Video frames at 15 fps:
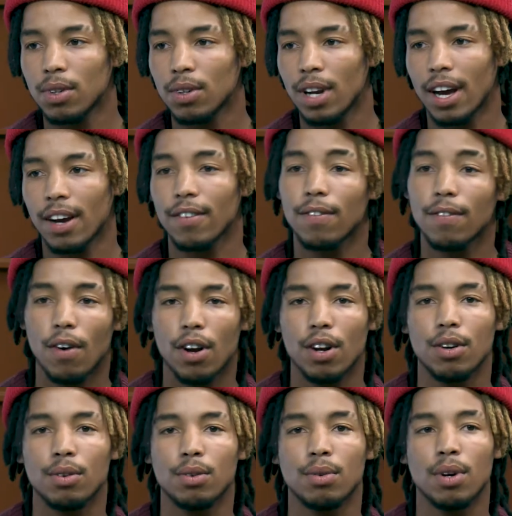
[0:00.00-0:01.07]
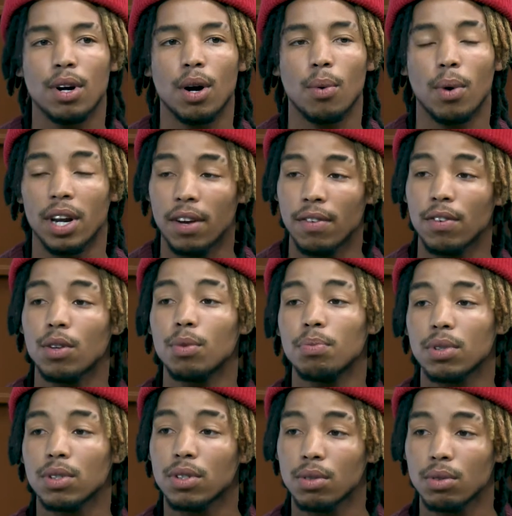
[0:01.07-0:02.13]
to like follow whatever you
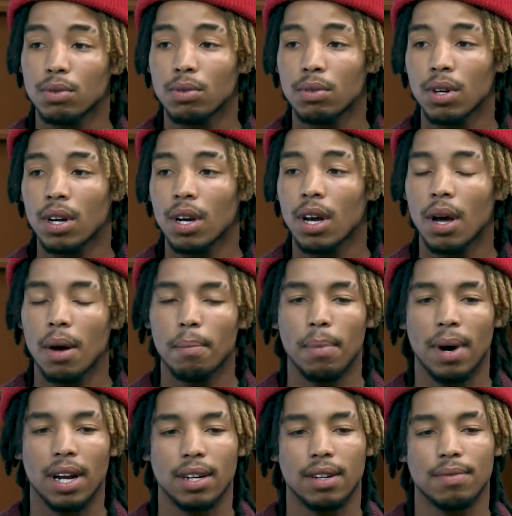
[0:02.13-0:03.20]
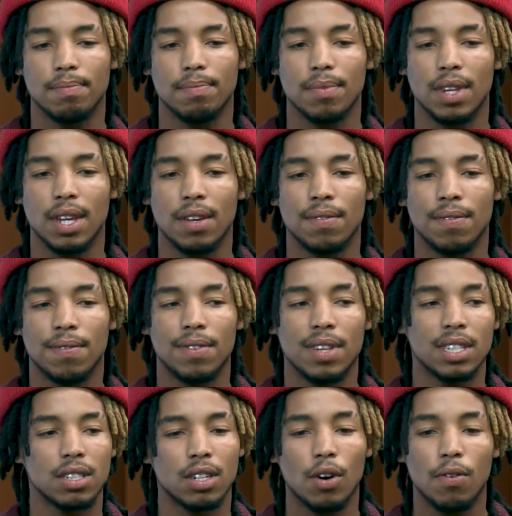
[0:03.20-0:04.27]
pursue. But if
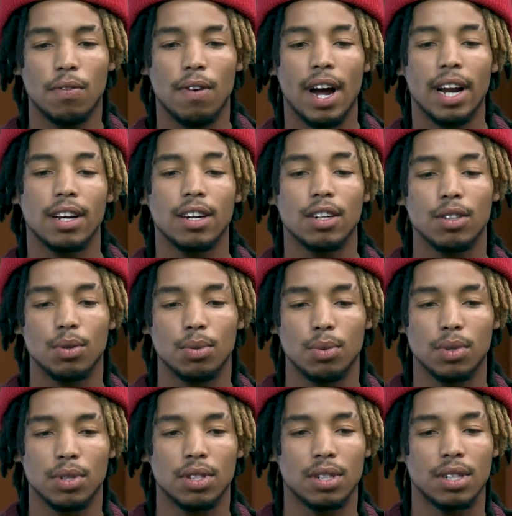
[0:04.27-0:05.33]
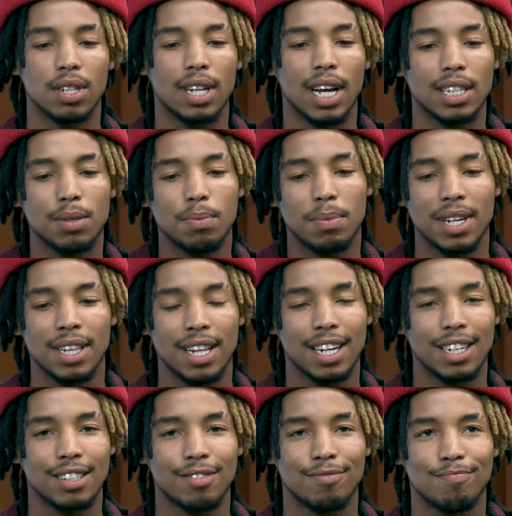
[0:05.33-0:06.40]
there's no funding towards it, it doesn't mean
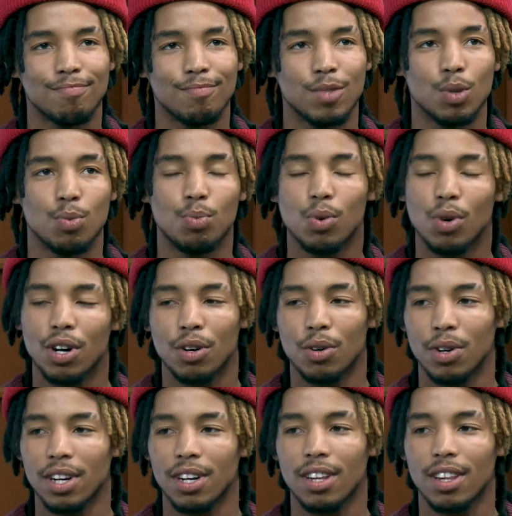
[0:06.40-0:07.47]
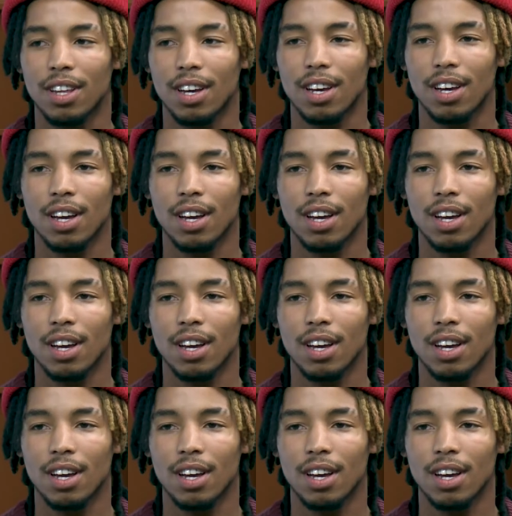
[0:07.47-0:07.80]
that you're poor or anything.